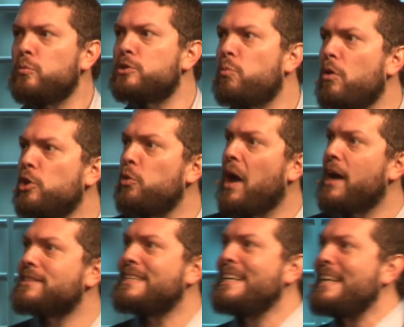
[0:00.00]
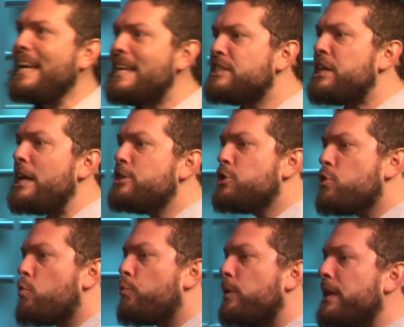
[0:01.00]
is one who has an
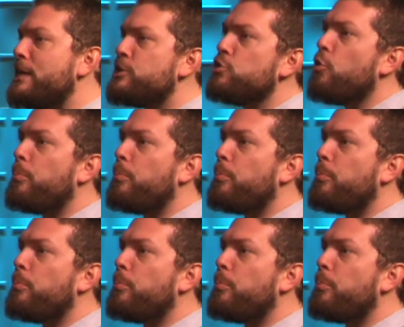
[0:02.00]
intentional relational